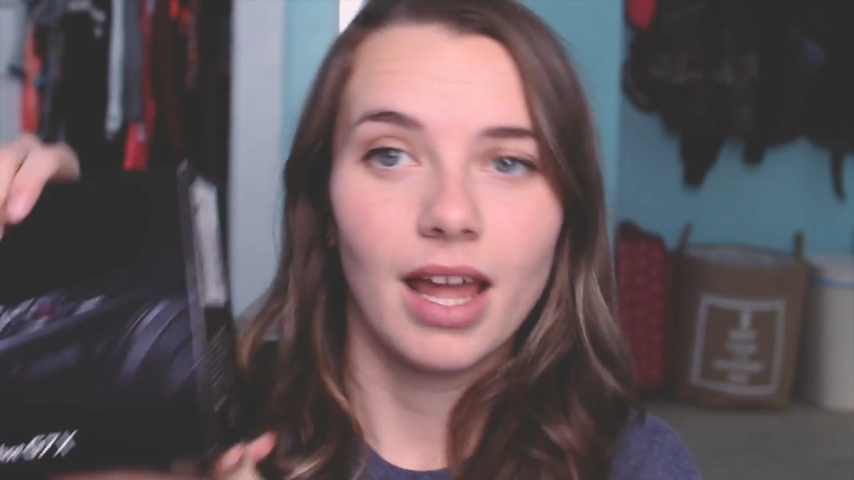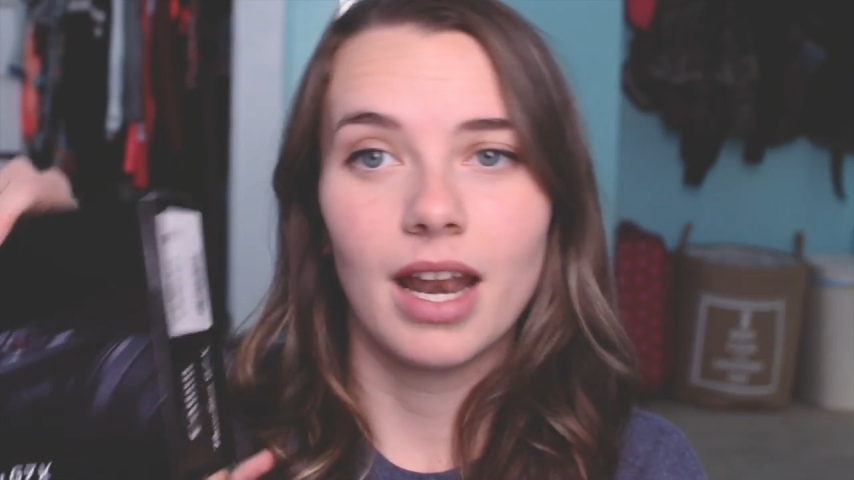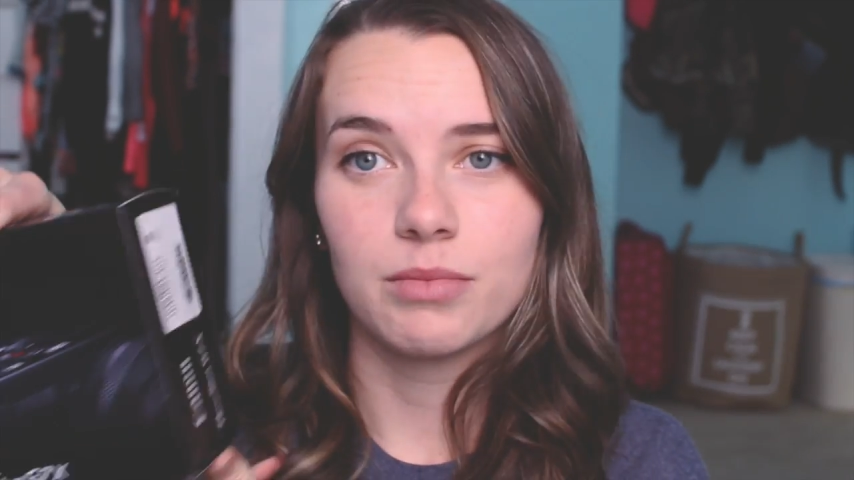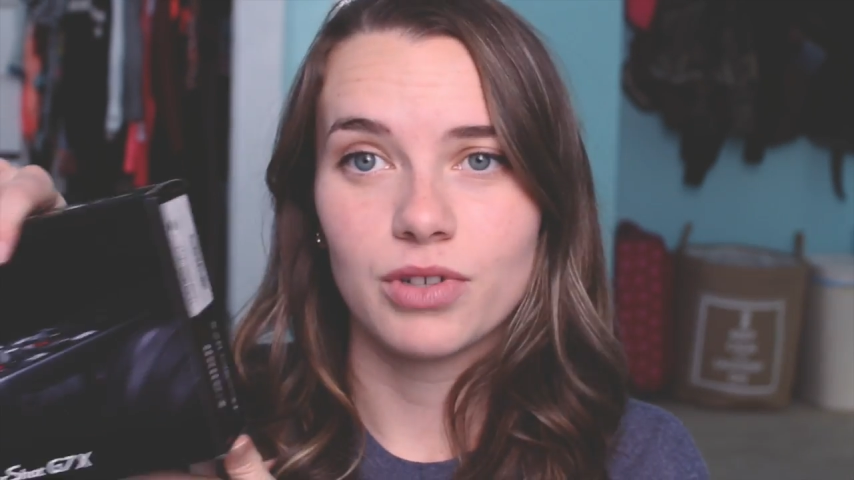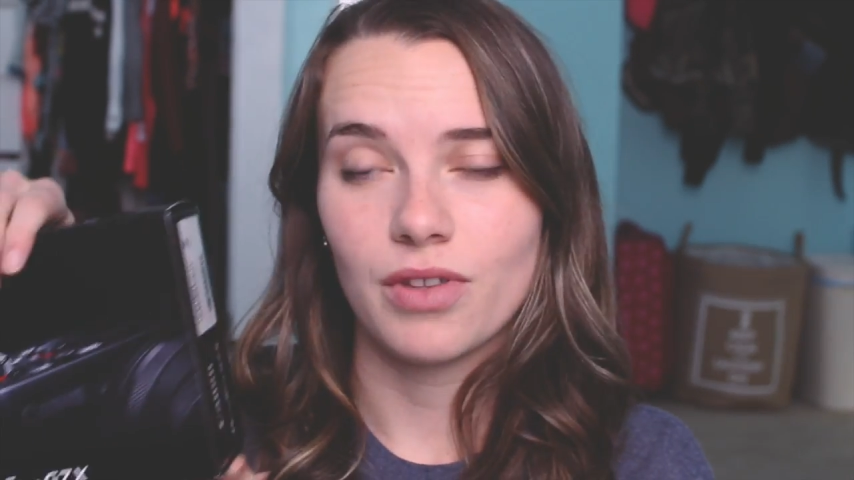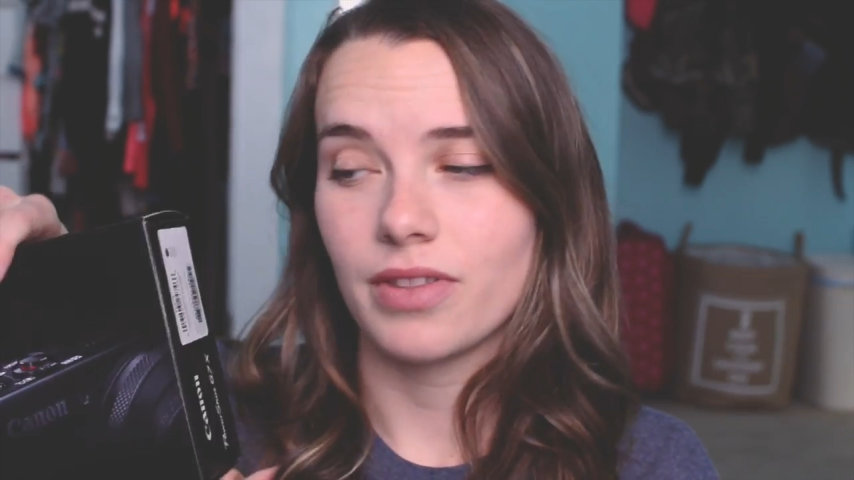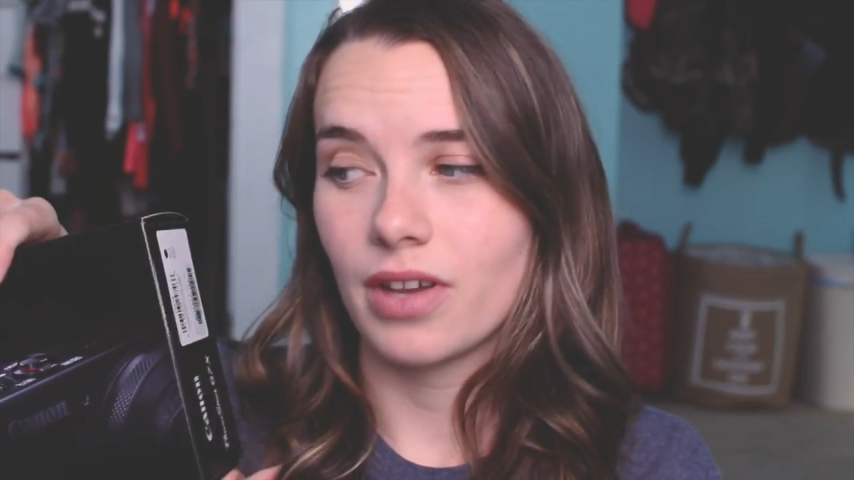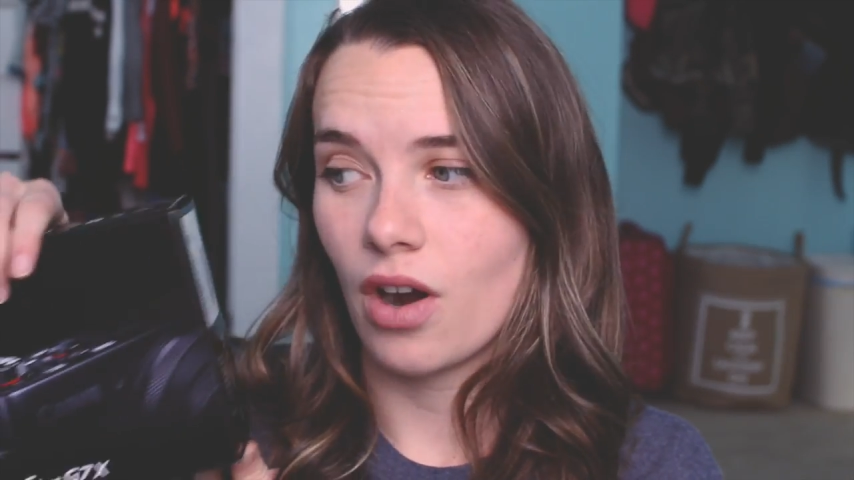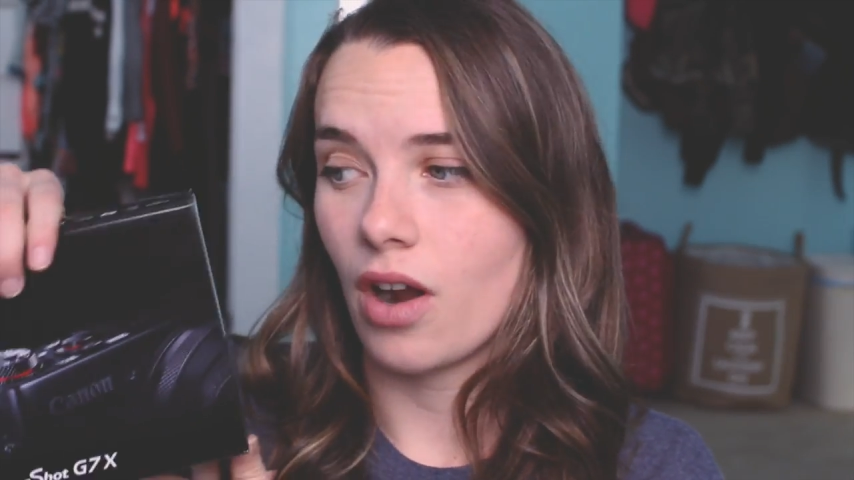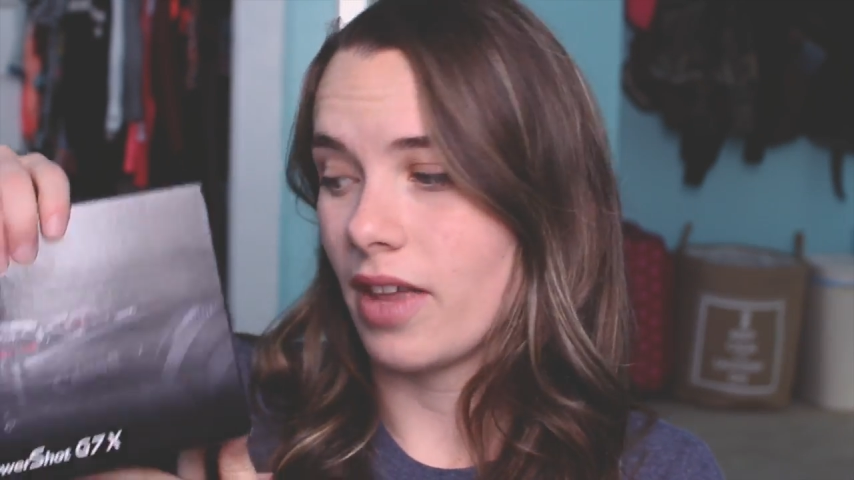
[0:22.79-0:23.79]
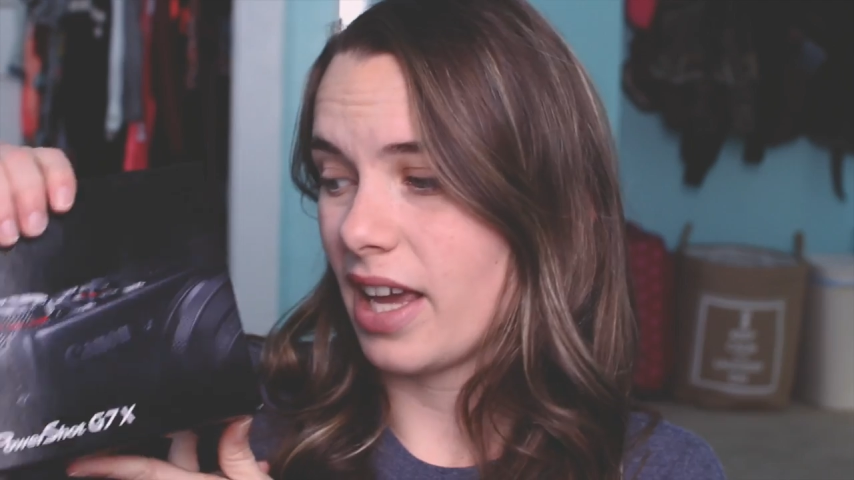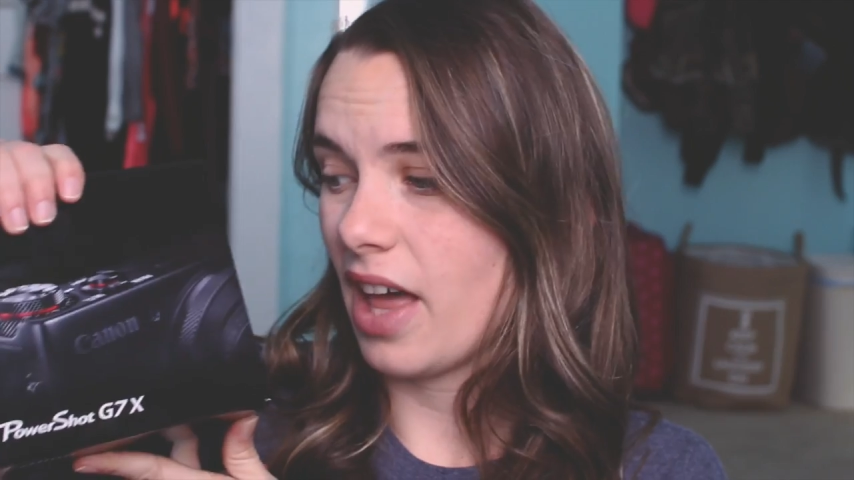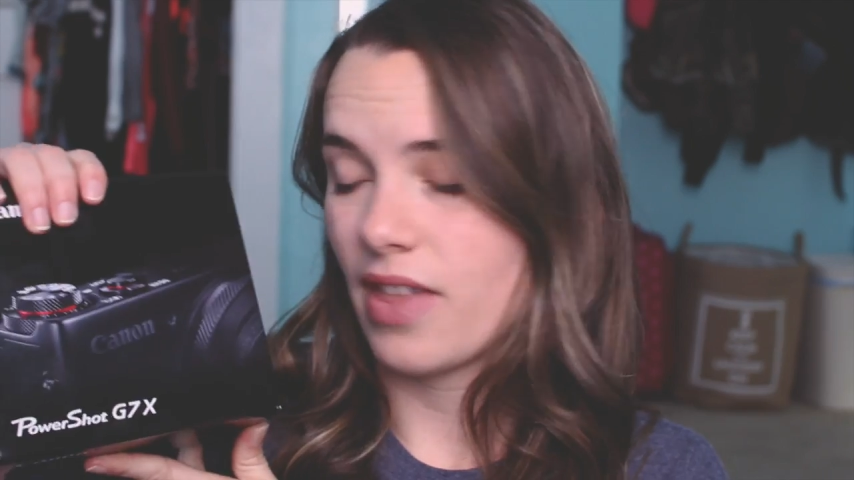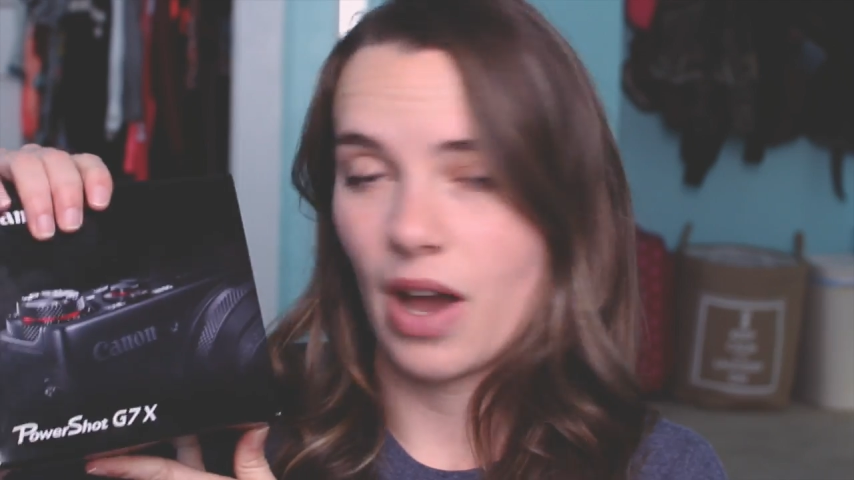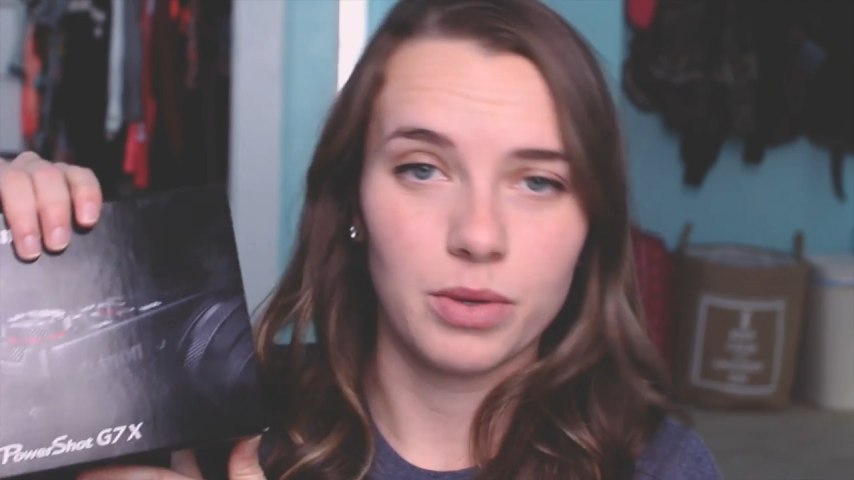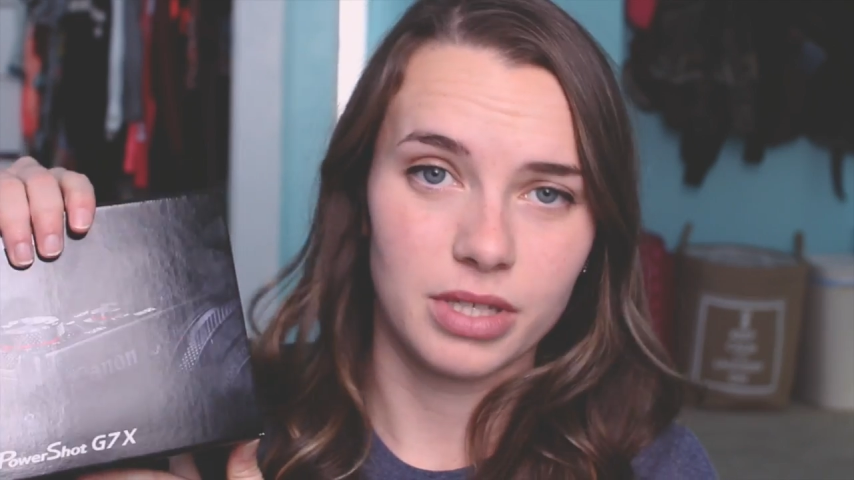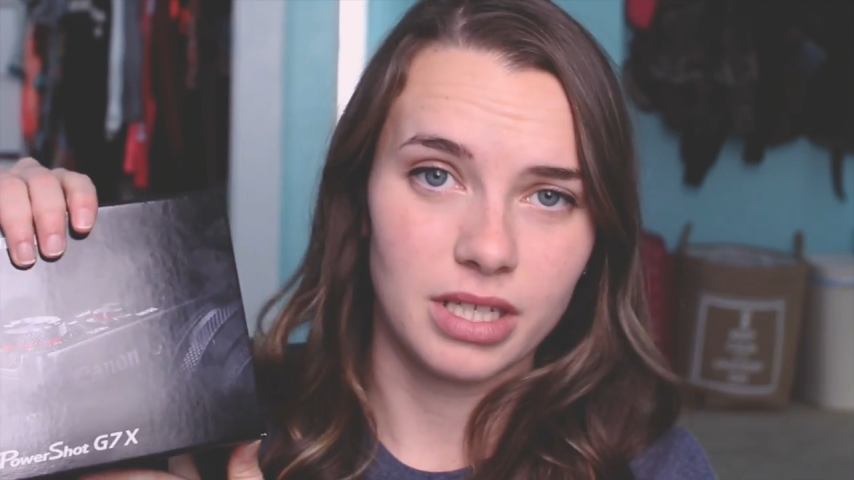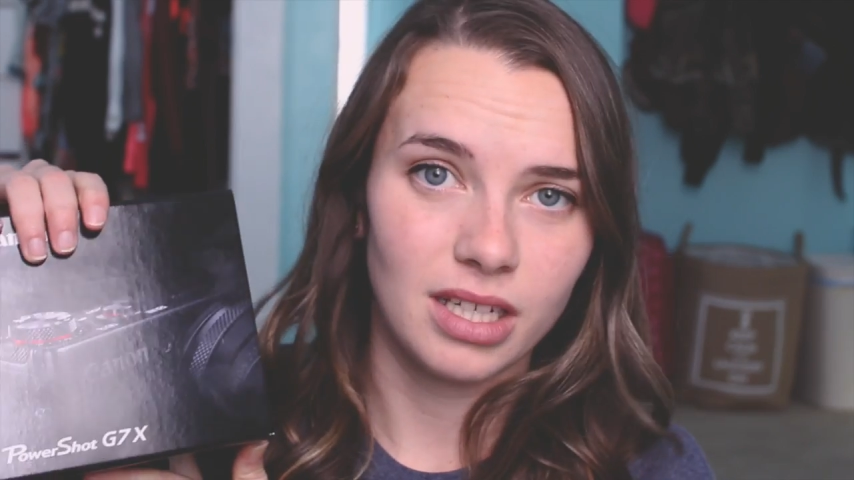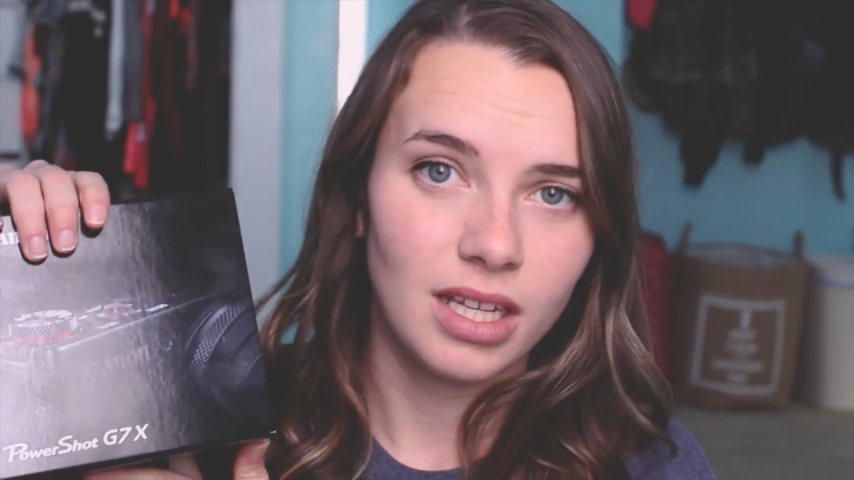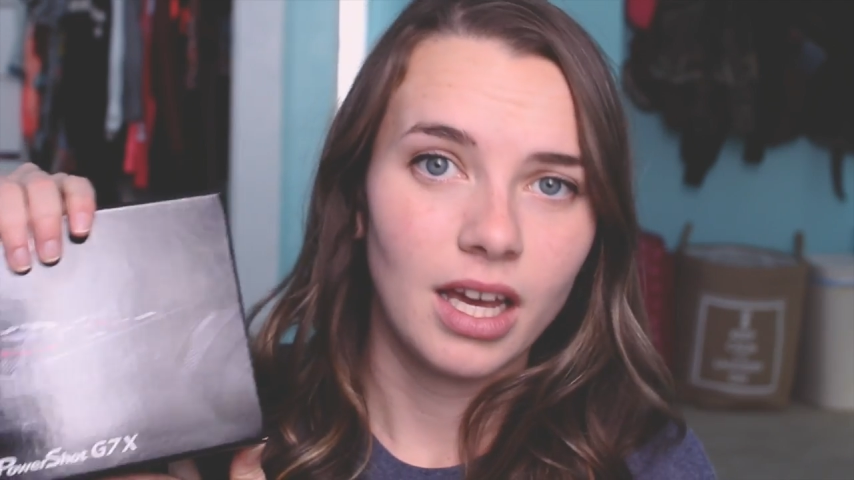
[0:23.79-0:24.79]
and I'm sure that there are like
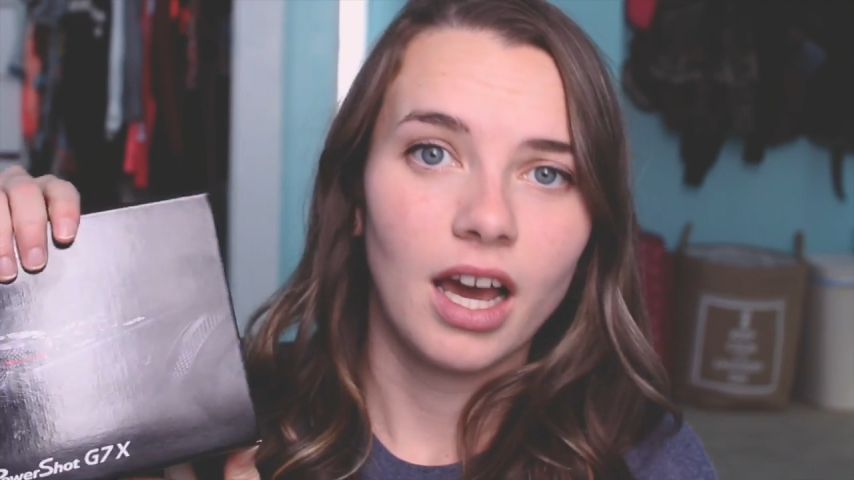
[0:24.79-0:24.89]
1,000